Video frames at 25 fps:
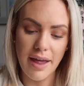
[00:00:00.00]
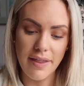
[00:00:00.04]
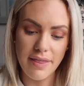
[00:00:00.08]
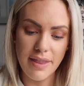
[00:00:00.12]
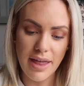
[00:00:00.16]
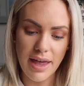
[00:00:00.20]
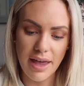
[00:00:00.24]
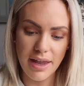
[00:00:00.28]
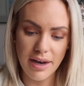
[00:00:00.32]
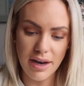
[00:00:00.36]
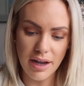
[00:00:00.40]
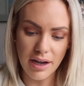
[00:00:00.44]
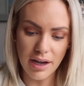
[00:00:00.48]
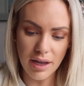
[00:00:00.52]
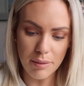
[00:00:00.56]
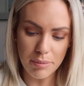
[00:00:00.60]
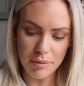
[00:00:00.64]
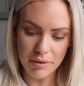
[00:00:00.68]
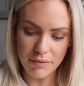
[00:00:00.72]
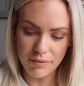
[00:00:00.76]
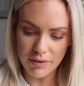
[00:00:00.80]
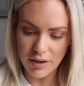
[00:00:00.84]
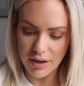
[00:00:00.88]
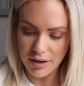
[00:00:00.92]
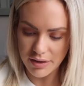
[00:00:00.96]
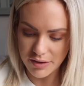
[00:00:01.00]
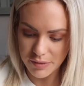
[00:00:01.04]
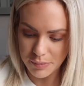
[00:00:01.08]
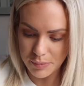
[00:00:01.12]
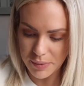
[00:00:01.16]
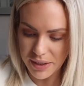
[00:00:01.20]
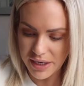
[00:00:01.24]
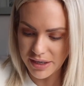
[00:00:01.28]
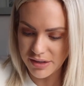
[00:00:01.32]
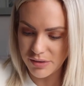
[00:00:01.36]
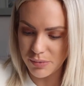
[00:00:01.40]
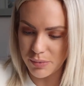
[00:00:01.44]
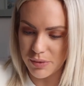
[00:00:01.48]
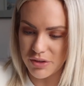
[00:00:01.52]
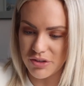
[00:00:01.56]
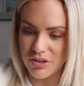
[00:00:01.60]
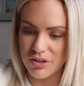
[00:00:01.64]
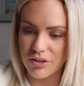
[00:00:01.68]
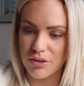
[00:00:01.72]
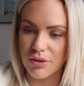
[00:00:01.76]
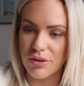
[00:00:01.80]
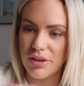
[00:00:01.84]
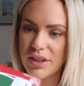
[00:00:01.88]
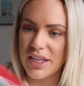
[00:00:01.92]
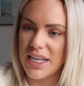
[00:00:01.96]
And then a couple of last bits, we
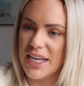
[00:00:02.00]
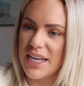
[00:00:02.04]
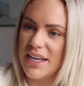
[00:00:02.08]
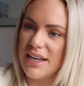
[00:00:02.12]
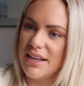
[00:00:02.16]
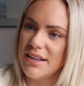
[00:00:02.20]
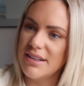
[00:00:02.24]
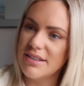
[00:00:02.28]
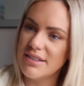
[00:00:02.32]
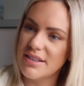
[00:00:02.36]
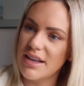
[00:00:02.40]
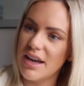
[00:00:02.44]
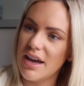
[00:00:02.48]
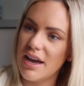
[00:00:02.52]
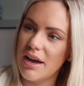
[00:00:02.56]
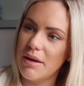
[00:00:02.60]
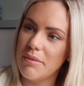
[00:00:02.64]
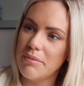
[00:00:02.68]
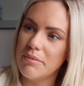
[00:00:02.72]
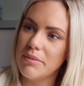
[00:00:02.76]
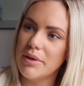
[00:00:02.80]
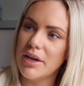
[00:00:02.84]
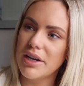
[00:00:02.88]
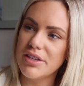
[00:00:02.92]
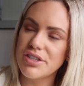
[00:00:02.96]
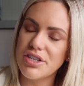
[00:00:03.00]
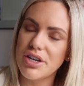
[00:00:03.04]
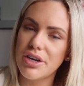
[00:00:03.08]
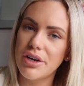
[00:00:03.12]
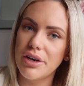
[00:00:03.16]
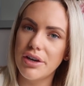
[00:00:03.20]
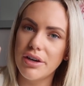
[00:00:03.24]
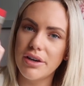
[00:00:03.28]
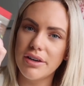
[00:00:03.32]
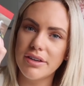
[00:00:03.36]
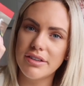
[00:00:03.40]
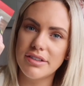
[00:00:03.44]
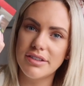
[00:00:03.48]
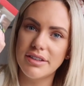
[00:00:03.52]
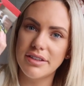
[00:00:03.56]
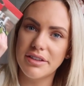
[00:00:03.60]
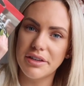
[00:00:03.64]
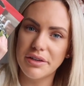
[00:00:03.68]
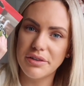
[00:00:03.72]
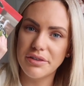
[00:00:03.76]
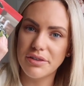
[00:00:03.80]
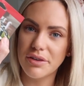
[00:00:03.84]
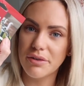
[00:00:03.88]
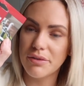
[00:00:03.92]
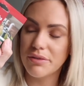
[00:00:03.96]
just got these gutter hooks.
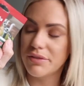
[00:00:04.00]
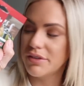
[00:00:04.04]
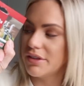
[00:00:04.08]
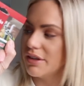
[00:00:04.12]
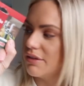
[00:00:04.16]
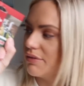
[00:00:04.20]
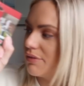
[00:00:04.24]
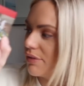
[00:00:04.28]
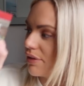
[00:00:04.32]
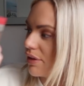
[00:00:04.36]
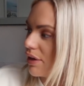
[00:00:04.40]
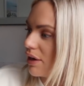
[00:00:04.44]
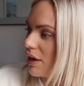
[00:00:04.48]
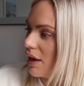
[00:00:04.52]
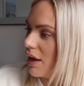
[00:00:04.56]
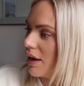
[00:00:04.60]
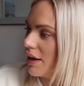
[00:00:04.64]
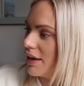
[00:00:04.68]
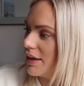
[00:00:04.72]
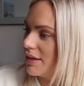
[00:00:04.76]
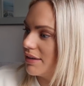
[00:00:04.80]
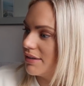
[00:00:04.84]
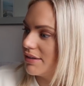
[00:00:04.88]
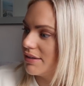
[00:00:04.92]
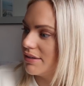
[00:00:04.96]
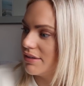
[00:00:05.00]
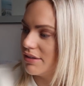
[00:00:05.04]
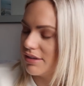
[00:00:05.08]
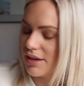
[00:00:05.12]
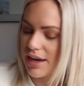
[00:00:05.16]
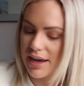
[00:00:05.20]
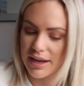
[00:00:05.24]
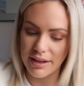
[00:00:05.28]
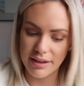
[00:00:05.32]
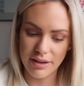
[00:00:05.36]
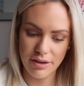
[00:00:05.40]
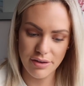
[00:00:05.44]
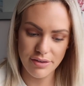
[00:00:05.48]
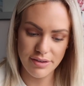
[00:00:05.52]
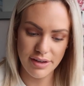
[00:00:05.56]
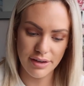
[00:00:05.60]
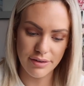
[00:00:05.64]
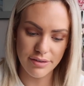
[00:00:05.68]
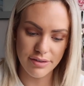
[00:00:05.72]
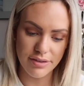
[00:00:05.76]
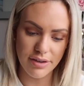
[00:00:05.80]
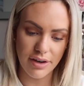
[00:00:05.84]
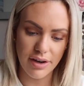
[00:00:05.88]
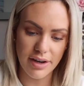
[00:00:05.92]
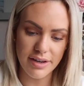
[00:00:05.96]
Those are obviously for the lights, to hang those
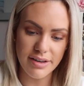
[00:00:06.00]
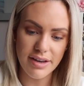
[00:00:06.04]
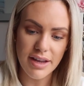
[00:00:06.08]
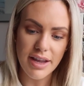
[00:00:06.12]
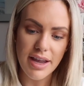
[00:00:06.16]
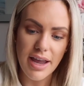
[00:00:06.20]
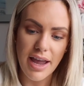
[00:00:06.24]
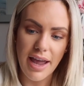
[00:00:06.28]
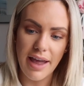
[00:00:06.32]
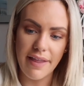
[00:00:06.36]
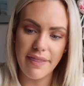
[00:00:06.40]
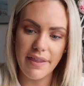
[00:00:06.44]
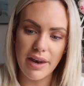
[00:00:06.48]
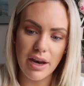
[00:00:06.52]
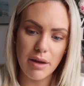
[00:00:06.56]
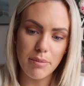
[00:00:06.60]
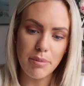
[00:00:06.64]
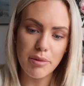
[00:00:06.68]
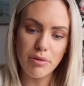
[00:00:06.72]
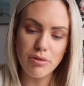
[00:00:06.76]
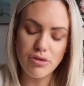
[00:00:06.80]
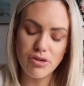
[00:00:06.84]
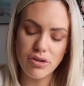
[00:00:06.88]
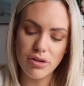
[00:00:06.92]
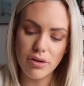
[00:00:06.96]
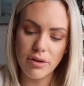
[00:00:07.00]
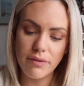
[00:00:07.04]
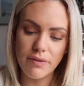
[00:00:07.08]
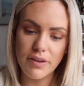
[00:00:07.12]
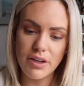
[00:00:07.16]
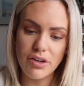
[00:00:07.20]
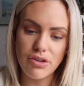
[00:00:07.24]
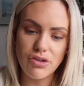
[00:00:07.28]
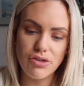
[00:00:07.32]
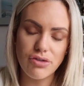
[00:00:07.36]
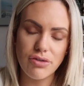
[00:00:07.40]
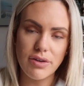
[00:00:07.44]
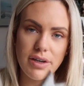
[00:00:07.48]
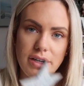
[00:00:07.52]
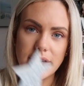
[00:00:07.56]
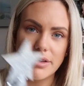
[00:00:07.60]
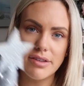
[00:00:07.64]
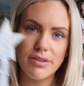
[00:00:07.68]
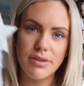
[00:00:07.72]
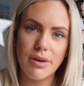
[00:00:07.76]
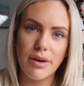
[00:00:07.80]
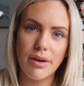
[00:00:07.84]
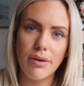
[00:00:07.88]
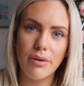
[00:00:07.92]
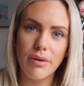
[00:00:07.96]
outside. And then I bought two of these
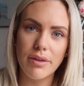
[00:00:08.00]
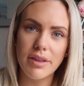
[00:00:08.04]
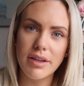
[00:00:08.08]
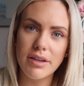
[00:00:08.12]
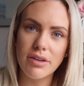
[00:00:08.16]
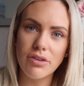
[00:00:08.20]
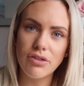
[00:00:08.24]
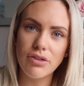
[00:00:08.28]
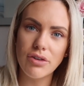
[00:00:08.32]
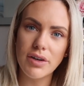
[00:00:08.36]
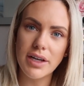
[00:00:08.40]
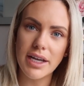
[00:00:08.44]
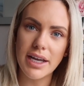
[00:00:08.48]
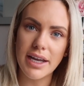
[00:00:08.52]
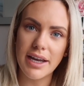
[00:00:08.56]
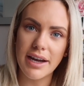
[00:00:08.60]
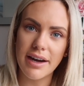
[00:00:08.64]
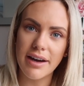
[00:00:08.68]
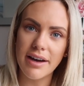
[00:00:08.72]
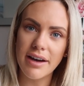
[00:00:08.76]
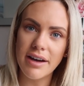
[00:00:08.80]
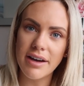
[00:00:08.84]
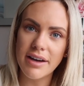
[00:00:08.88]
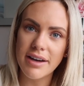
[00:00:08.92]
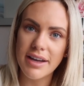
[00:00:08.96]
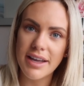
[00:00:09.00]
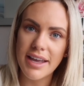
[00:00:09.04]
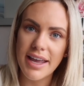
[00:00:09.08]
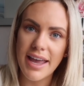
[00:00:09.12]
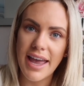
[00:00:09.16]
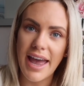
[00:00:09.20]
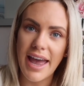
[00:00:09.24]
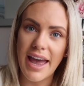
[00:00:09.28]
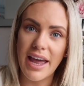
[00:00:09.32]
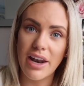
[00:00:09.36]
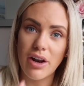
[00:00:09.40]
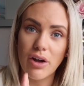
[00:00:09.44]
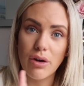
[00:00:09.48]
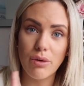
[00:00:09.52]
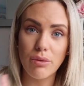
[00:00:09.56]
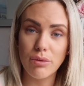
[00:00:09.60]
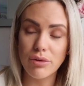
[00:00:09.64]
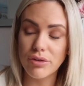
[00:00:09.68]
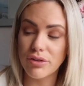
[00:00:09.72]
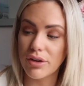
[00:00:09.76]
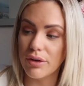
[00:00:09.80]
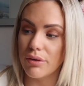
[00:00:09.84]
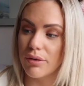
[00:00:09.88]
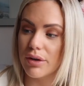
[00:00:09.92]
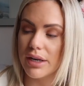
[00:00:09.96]
trees. So I got this tree here, and I
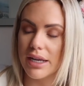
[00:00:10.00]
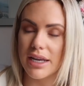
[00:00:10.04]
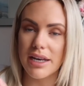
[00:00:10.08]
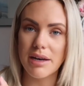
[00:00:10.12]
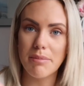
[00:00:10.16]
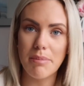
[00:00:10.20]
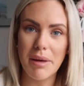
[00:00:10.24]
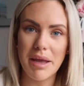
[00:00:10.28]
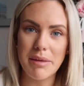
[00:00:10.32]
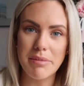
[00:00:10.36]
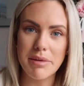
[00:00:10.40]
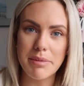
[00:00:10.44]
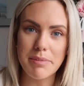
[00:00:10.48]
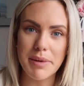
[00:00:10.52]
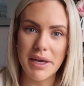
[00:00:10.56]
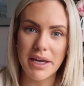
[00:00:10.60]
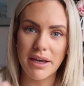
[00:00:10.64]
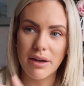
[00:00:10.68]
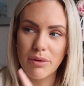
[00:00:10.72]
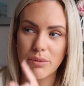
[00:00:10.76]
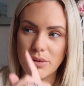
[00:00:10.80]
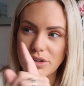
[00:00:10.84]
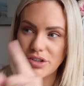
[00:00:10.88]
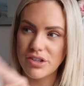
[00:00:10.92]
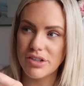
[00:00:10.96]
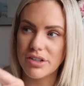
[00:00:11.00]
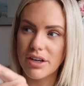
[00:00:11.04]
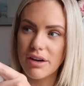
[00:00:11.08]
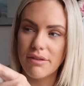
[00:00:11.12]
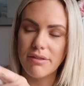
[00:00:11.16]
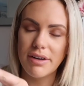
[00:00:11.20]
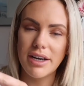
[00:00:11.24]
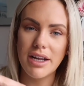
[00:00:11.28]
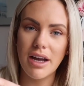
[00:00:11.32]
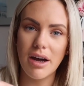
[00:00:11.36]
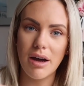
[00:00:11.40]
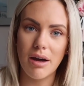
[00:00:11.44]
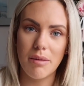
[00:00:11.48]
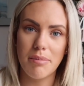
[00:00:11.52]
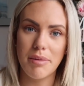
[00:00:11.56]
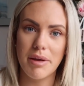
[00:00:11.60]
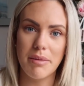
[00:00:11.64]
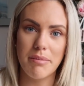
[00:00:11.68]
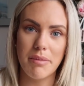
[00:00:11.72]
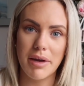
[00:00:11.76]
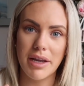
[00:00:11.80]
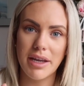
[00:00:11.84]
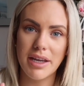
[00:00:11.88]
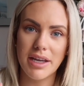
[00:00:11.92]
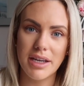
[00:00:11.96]
also got it in a baby pink, which is currently up
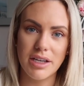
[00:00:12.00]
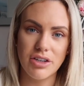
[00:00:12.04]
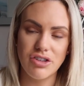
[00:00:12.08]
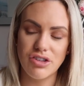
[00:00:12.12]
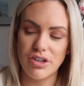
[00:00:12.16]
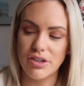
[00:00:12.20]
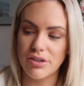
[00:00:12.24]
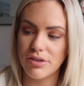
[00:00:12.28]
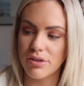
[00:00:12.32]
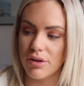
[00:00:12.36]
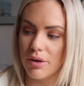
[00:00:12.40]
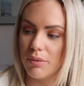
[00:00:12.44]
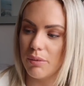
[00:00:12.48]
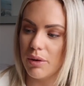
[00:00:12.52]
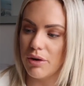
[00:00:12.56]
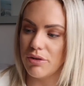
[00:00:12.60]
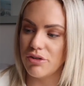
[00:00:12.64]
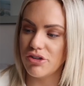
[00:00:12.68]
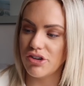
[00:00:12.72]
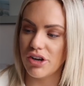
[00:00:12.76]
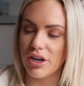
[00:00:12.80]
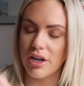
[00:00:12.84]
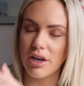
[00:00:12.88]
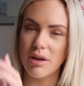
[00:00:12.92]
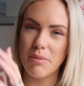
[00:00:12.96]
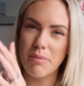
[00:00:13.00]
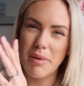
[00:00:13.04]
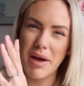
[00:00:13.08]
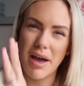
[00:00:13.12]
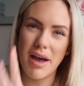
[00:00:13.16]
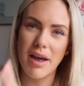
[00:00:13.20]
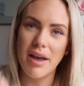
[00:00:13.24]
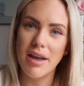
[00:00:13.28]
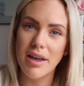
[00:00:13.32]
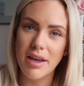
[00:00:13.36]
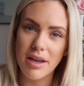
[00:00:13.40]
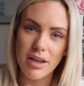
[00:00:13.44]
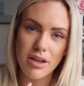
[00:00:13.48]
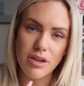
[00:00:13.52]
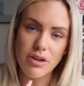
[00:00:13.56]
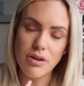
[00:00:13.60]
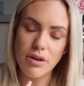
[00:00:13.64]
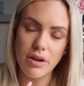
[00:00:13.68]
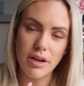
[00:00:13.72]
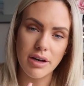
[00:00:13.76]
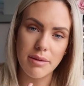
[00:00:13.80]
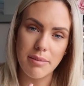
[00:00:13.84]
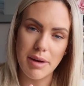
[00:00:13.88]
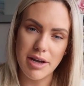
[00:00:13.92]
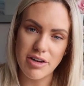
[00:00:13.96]
in my kitchen. So I won't show you, but you
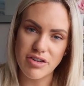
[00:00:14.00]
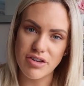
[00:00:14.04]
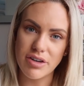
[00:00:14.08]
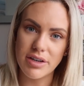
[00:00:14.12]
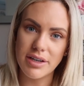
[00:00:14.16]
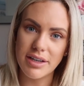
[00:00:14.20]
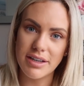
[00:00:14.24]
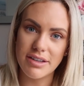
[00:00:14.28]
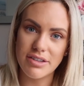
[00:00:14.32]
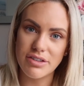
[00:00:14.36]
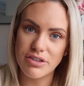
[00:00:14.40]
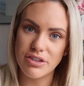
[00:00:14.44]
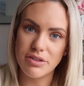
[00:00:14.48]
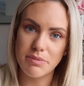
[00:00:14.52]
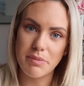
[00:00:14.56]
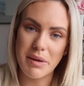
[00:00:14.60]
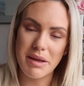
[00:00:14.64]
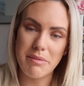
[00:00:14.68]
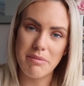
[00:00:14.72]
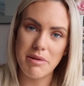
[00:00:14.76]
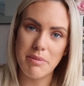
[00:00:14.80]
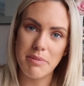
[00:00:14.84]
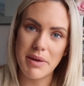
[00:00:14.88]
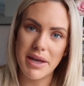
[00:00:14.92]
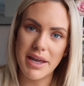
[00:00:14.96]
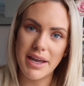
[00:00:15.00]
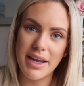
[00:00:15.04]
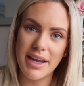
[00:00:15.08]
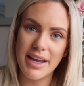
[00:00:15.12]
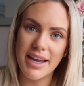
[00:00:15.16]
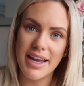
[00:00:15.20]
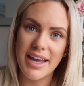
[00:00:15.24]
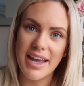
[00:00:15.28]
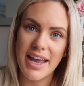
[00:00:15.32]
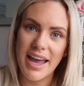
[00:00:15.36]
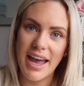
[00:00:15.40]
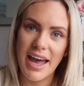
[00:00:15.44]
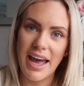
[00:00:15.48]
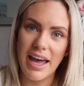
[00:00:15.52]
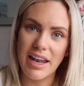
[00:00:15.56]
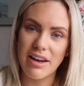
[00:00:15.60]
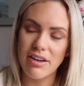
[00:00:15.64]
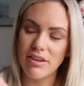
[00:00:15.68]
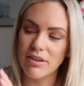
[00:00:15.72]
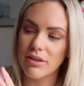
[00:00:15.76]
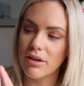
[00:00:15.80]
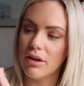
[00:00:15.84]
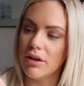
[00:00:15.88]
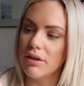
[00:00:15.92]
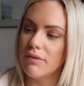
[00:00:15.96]
can imagine it's just baby pink, and
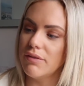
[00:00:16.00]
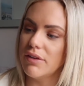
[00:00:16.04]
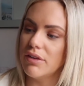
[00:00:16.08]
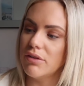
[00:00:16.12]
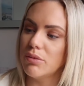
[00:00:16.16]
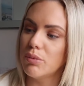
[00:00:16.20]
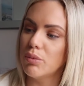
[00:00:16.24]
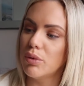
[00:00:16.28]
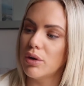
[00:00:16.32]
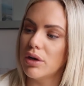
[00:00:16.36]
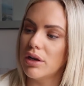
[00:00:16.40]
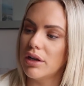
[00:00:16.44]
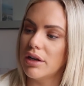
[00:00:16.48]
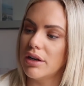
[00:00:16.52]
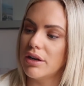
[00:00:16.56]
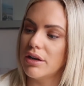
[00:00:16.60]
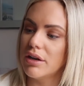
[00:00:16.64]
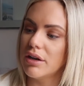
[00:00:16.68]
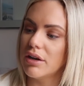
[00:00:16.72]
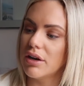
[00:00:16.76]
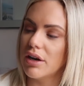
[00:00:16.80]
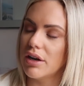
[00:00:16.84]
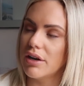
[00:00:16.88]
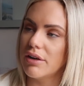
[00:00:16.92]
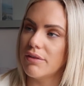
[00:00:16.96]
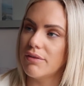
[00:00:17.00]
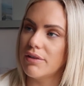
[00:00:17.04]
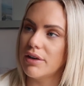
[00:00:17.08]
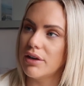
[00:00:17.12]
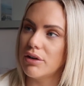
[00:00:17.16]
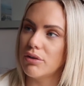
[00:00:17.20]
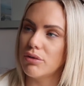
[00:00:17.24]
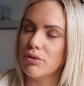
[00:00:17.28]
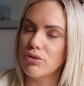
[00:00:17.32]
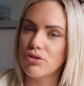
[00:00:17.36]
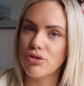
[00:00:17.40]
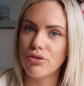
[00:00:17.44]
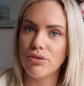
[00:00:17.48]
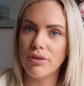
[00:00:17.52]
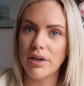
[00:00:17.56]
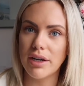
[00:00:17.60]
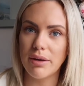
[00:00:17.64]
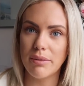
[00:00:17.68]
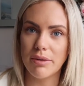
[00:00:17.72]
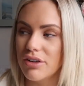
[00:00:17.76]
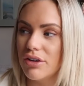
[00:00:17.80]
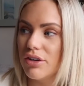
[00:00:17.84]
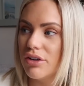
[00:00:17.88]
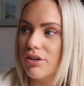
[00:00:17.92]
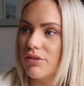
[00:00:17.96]
it's kind of this woolen kind of little tree,
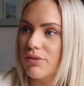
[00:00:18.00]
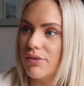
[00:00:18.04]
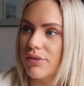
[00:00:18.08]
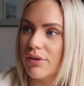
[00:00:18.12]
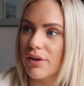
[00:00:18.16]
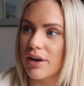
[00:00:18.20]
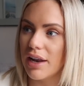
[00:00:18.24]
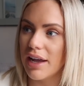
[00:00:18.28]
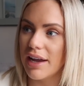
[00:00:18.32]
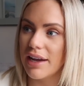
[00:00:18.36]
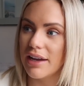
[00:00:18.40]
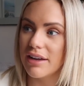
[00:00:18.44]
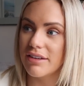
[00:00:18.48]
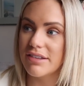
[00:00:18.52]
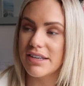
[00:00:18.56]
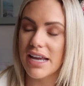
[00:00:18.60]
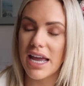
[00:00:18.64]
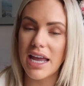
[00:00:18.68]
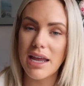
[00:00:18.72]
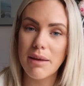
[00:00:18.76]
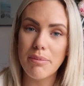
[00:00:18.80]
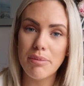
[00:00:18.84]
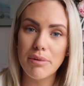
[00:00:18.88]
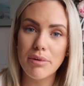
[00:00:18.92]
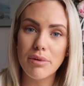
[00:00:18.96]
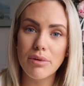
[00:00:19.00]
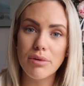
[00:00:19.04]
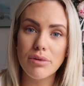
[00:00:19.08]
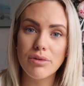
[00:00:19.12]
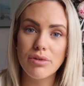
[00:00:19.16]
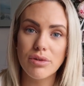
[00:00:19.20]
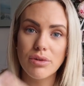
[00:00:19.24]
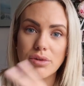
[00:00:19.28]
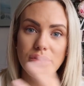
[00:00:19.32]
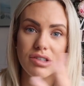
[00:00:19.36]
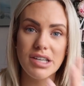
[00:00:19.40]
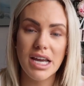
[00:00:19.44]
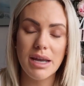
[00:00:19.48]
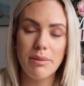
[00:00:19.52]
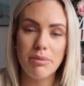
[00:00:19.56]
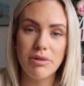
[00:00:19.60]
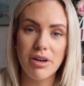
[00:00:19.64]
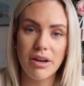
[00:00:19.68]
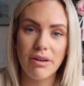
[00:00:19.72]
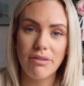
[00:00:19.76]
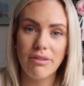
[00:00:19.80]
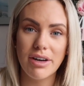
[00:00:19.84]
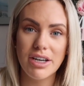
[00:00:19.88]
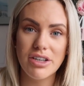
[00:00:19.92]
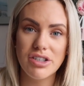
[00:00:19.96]
good for like tables or table
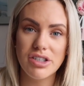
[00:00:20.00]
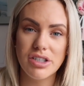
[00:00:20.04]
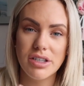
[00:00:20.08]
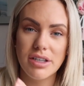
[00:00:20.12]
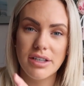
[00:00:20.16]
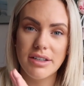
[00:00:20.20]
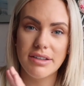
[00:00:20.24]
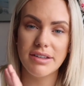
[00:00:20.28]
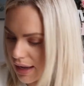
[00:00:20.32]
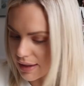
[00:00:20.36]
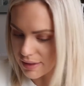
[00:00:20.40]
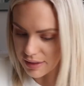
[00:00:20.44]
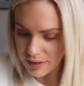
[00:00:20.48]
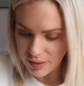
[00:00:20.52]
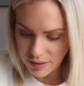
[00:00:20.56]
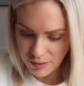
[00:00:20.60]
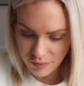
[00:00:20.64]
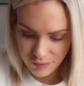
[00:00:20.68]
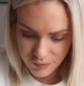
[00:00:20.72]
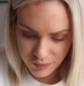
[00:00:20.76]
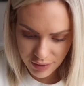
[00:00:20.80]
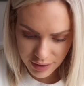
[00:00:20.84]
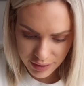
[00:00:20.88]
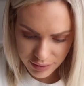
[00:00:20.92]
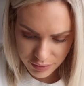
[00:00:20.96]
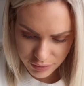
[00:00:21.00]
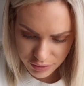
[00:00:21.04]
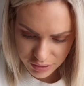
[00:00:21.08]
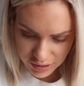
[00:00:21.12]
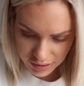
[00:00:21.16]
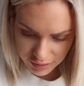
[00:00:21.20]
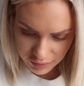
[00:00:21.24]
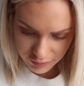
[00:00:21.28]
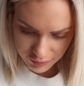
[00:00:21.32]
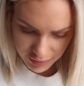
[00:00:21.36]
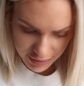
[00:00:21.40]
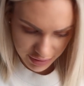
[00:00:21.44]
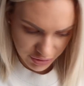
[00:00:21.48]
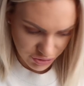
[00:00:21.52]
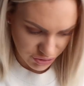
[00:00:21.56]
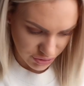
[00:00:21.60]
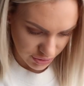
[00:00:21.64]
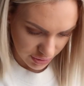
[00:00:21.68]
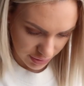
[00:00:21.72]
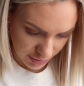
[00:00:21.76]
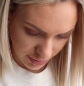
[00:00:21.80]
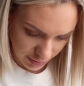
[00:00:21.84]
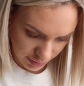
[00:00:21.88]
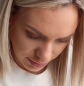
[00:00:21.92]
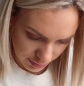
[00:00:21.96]
decorations. And then the final
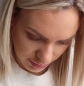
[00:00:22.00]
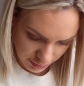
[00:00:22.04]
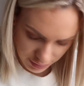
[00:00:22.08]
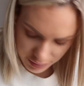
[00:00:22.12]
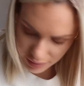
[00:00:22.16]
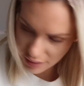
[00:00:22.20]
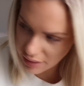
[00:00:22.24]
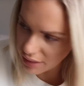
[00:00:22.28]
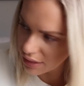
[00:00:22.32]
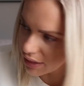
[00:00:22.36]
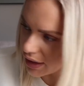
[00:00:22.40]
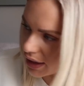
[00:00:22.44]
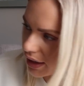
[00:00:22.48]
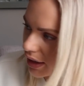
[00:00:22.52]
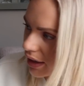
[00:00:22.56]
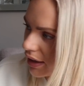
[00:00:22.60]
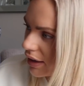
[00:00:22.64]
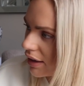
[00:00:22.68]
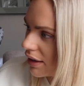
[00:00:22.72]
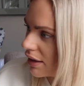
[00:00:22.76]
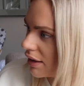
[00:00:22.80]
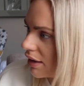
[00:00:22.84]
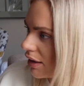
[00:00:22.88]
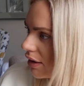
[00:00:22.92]
decoration, I think